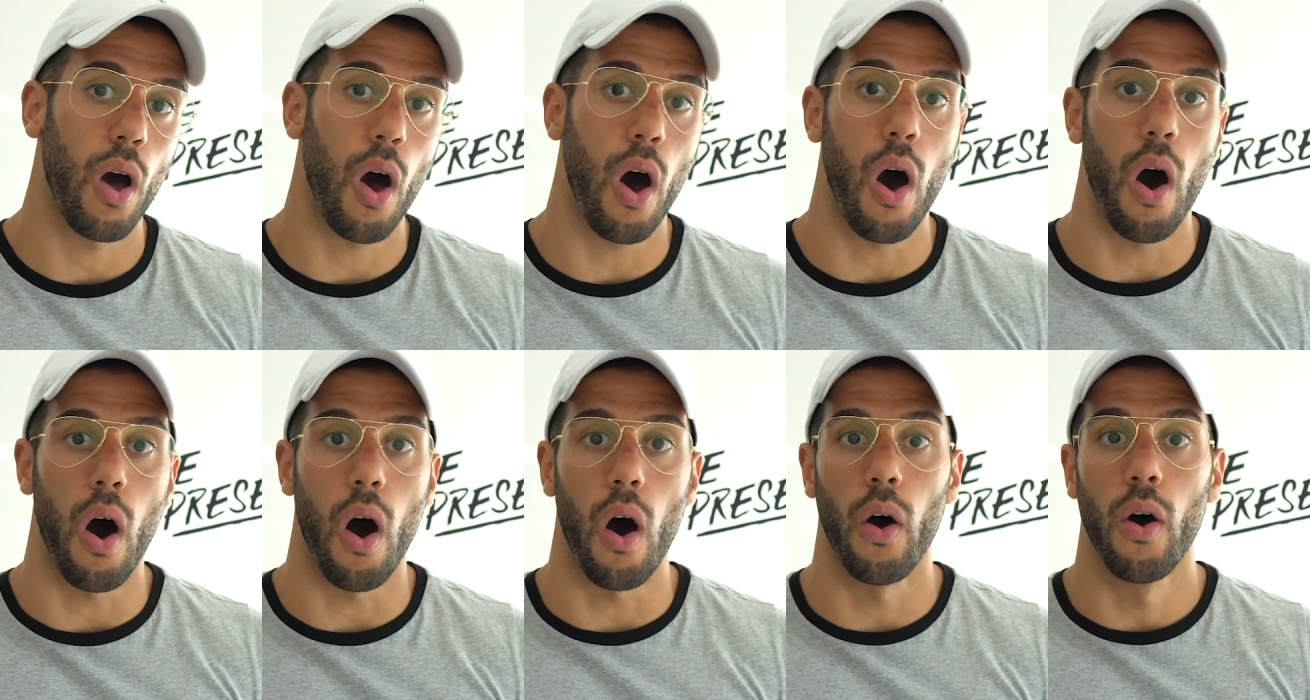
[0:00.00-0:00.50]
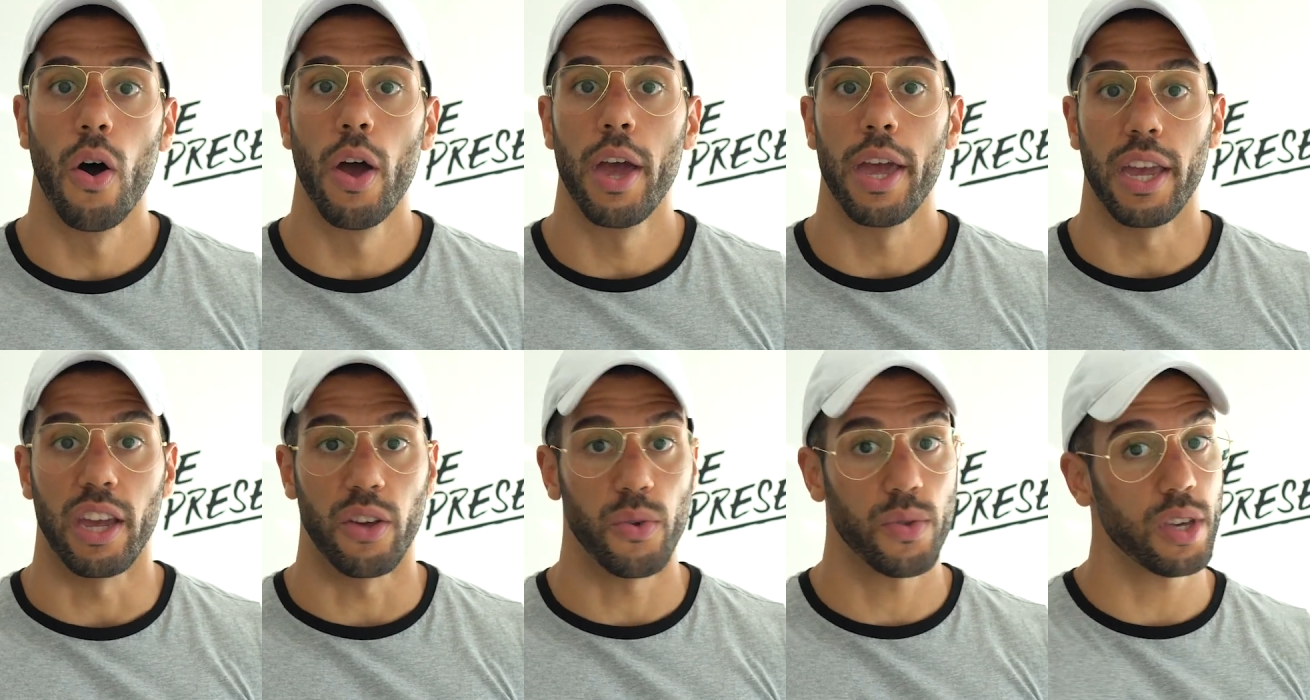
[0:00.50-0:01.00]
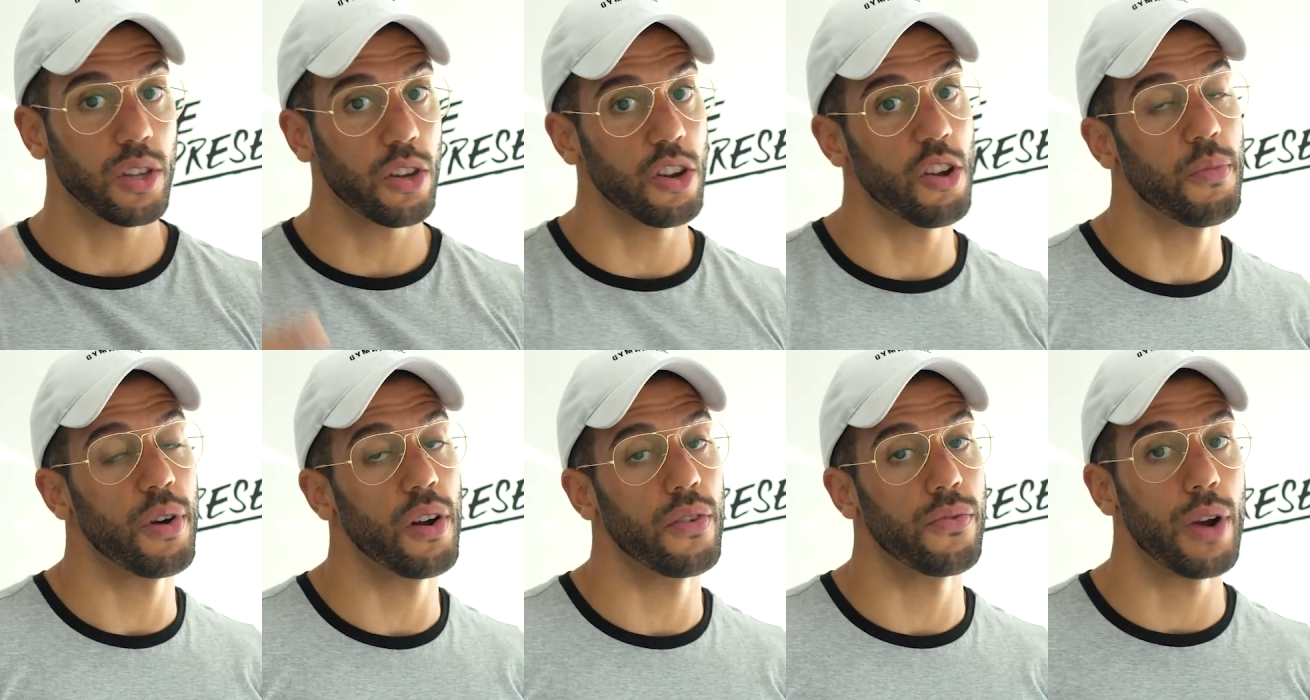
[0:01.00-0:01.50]
or increasing the
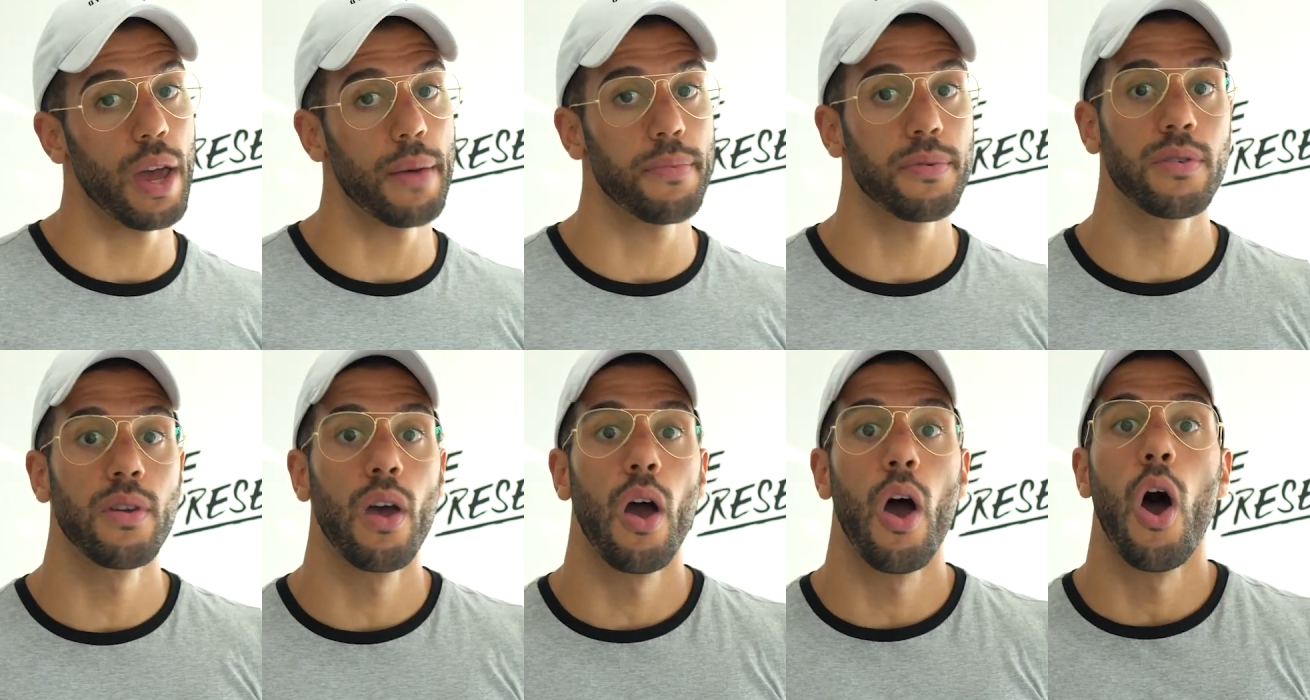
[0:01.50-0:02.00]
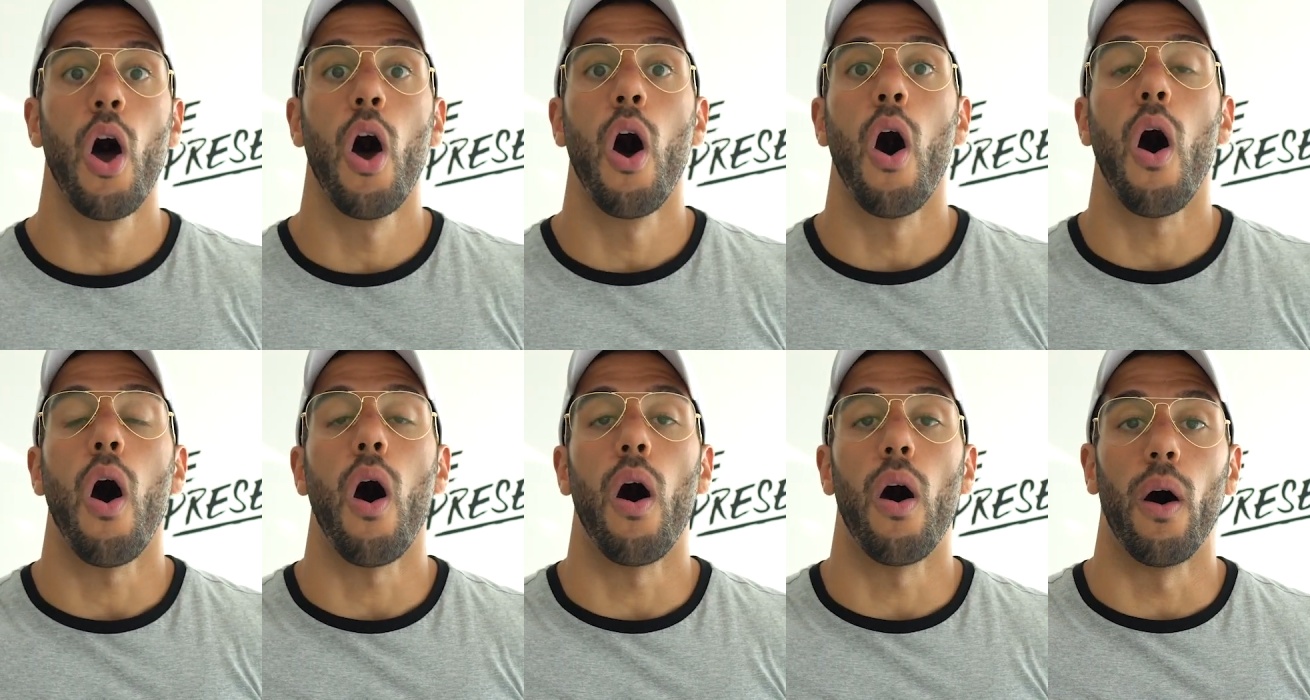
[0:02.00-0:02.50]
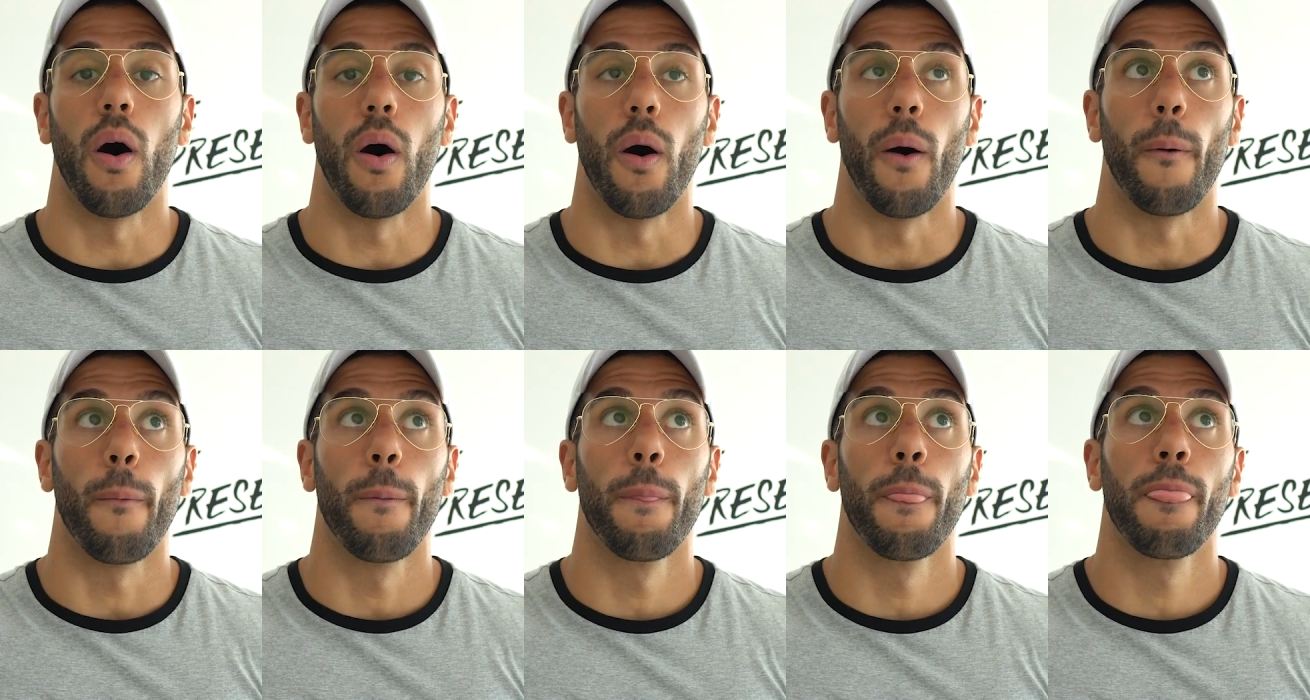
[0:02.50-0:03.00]
number of reps,
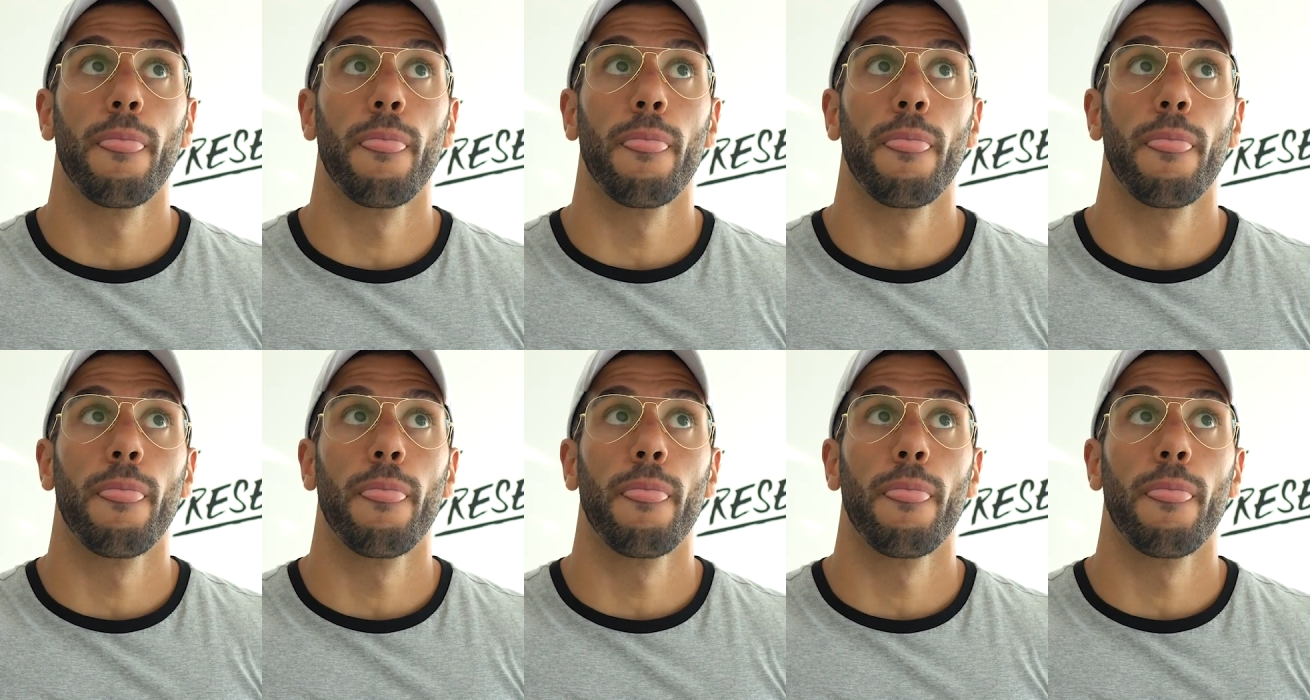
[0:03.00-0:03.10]
or